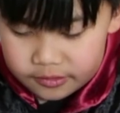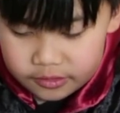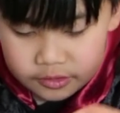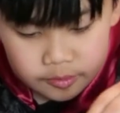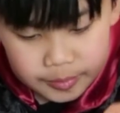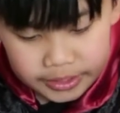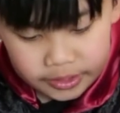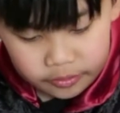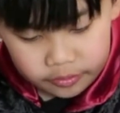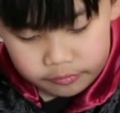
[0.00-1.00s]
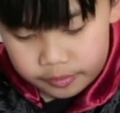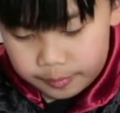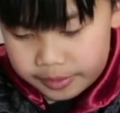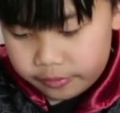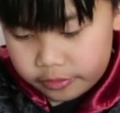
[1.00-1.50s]
The bear. The
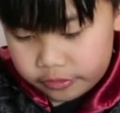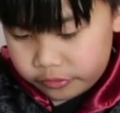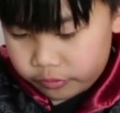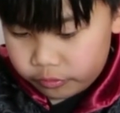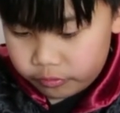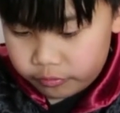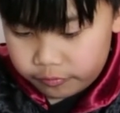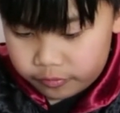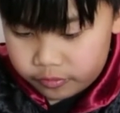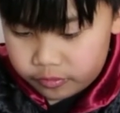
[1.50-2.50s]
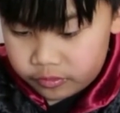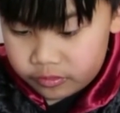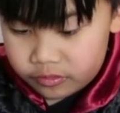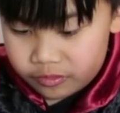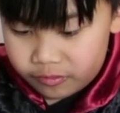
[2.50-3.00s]
bear looks cool.
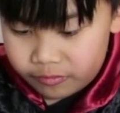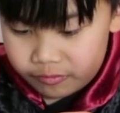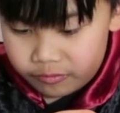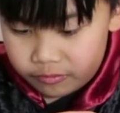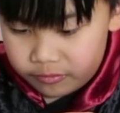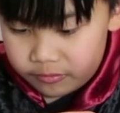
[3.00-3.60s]
Cool.